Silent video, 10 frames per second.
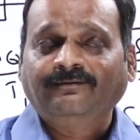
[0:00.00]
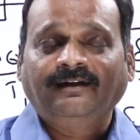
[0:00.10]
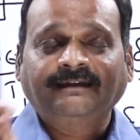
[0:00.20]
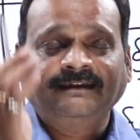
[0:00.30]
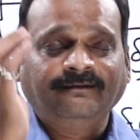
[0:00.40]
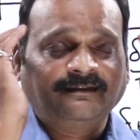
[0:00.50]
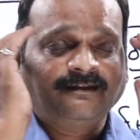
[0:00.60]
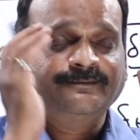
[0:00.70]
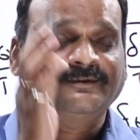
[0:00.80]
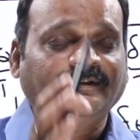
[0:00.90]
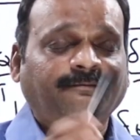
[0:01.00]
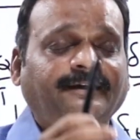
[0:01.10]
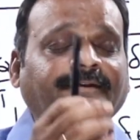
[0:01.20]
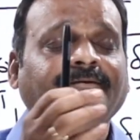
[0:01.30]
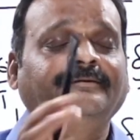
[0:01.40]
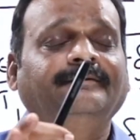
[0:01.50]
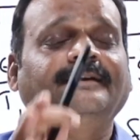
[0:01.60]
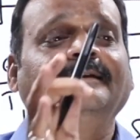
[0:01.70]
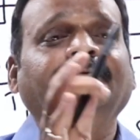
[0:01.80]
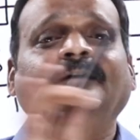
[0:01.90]
Whatever comes to your mind, you do
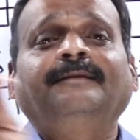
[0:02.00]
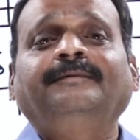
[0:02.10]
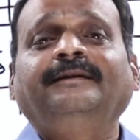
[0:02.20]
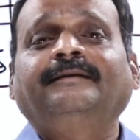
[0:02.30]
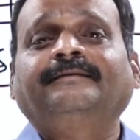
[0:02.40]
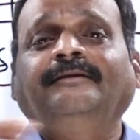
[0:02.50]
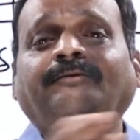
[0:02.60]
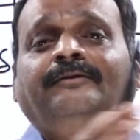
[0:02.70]
and live happily. That's all.